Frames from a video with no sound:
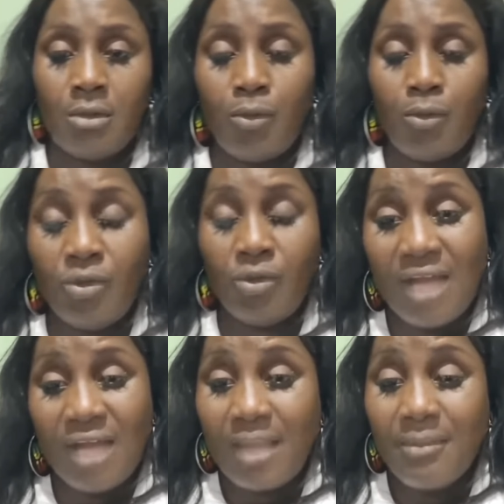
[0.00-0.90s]
With
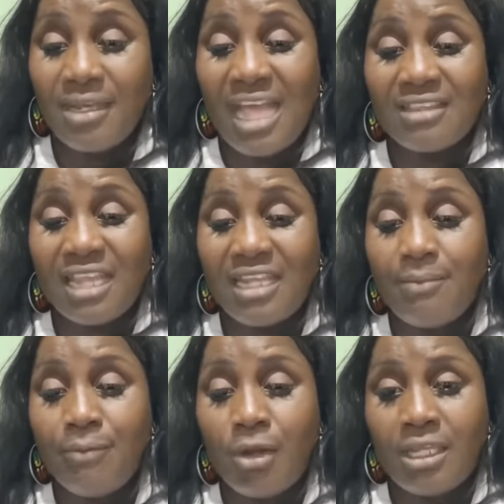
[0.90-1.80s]
what? I'm not take the
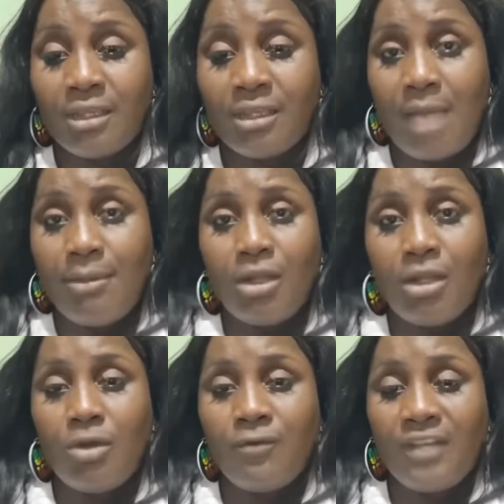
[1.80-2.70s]
money. I'm not
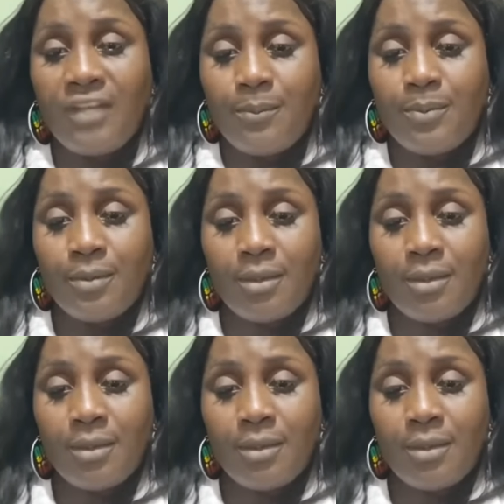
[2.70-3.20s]
know Philip.